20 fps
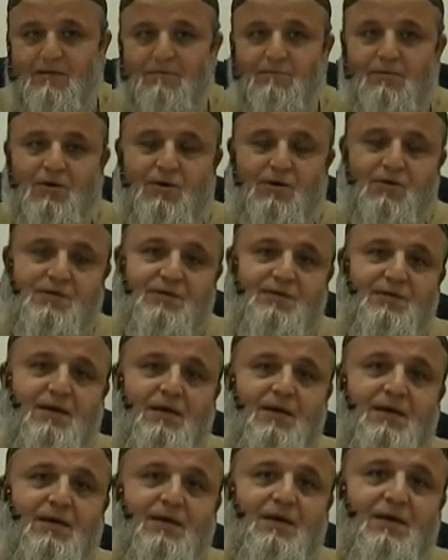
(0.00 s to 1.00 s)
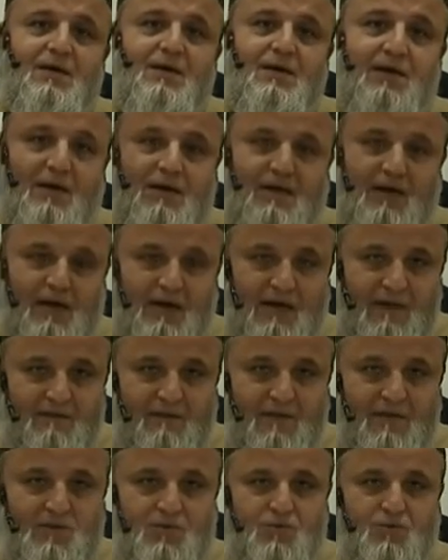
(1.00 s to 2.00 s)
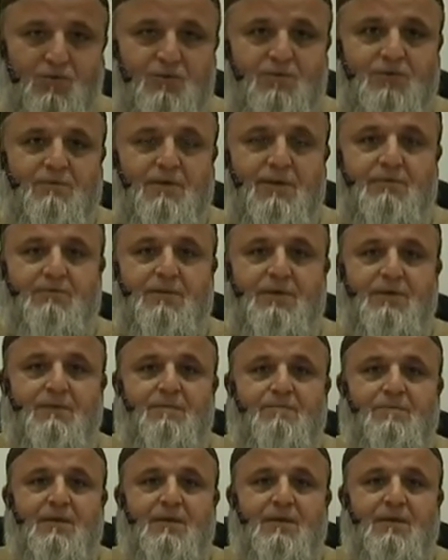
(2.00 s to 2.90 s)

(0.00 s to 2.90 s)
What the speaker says: Because in a Hanafi school, remember,